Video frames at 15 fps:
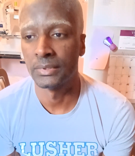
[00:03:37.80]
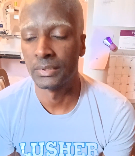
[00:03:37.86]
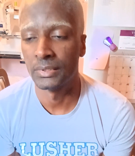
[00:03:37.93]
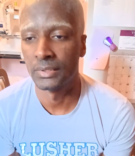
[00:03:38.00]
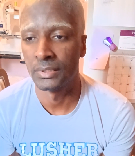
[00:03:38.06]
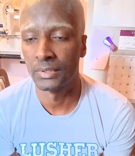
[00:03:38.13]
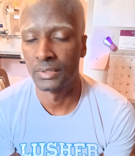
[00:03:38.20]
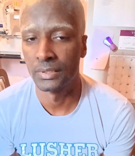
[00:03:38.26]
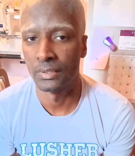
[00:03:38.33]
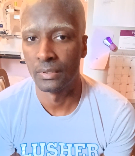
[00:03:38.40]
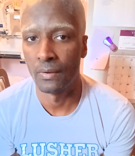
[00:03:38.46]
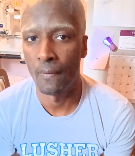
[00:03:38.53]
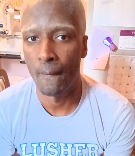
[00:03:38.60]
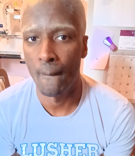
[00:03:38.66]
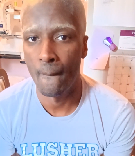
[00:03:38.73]

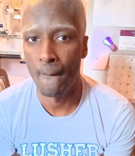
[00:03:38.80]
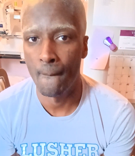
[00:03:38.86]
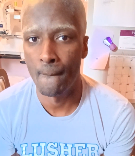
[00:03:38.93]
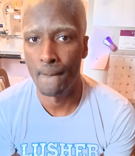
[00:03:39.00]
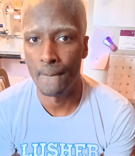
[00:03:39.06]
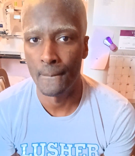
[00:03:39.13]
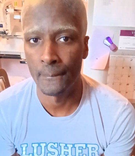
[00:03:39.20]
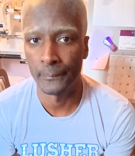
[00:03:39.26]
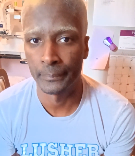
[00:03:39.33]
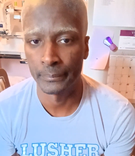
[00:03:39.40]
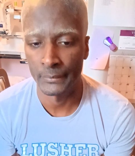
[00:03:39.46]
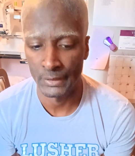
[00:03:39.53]
(silence)